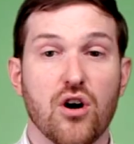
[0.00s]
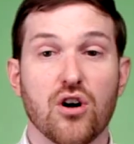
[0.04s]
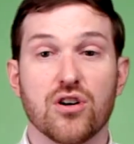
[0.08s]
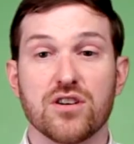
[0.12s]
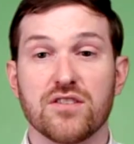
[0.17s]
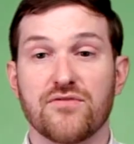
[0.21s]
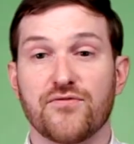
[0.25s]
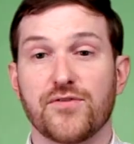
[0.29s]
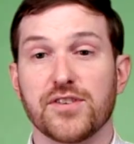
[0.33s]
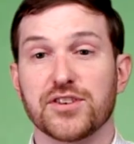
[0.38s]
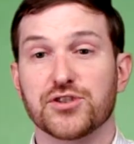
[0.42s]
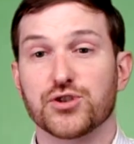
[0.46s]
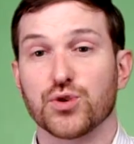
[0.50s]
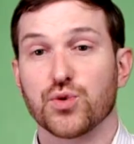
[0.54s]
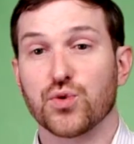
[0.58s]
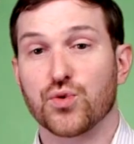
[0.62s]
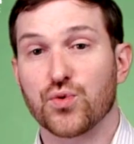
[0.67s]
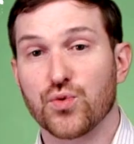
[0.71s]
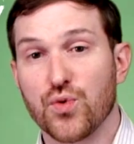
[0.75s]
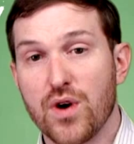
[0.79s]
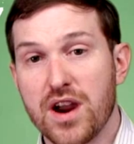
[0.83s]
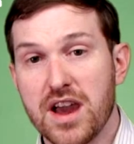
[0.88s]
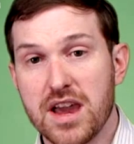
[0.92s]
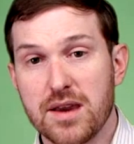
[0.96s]
artificial
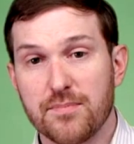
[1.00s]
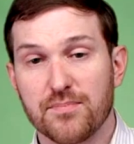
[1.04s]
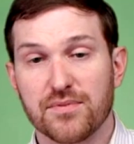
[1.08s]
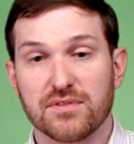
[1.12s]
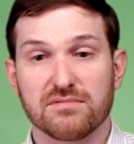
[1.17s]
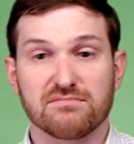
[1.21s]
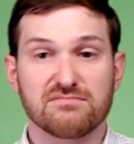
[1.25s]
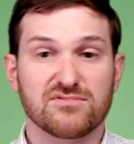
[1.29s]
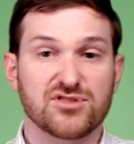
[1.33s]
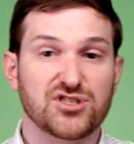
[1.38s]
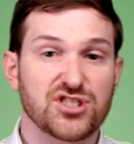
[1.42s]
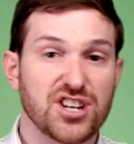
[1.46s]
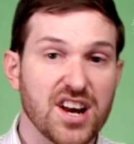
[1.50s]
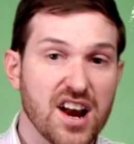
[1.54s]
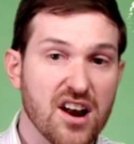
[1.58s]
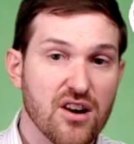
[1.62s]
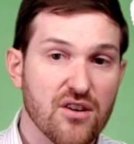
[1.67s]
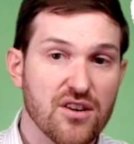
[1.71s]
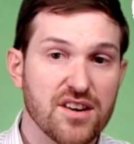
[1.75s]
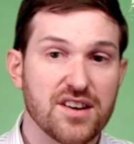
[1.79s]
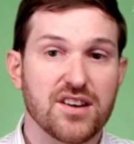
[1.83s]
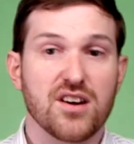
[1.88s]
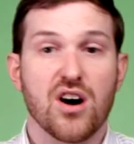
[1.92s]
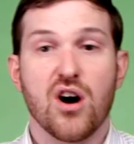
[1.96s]
grape,
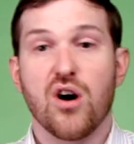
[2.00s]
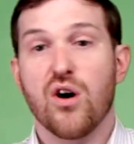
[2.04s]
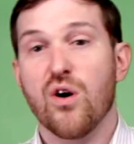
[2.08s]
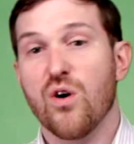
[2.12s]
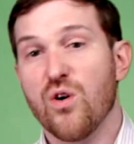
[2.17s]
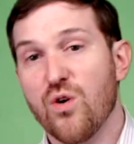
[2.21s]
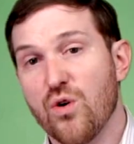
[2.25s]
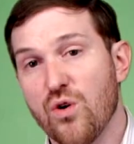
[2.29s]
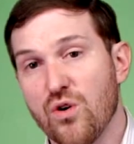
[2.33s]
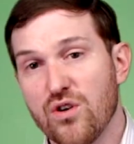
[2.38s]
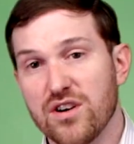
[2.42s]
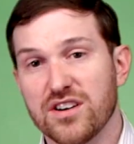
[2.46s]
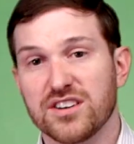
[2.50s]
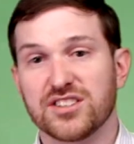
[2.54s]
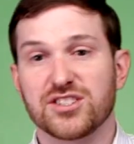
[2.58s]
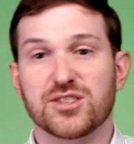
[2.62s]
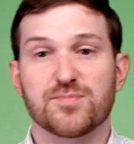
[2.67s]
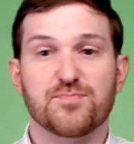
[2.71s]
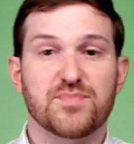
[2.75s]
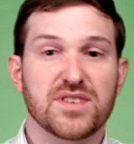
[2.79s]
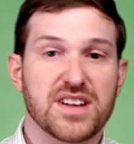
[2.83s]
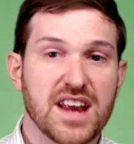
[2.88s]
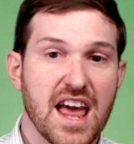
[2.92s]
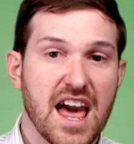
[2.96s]
cherry, orange,
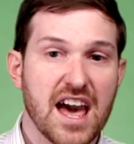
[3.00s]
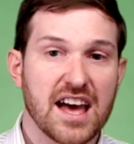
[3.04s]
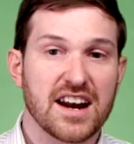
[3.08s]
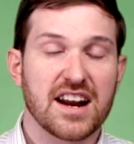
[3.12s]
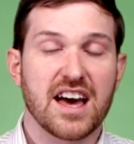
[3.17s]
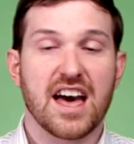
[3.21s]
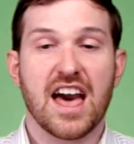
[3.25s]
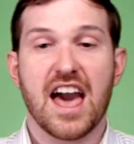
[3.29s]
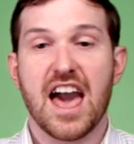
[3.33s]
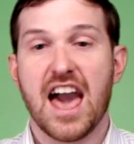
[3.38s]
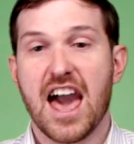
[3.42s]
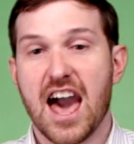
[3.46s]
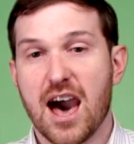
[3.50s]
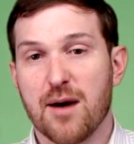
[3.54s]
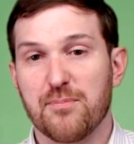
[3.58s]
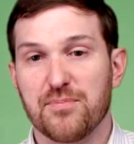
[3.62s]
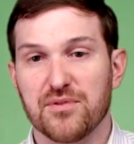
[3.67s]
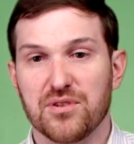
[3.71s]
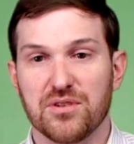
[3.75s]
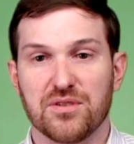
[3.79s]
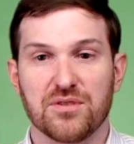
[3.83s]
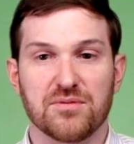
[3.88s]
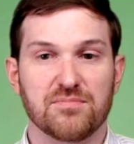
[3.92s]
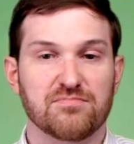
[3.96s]
banana,
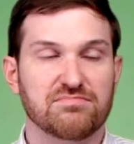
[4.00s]
apple,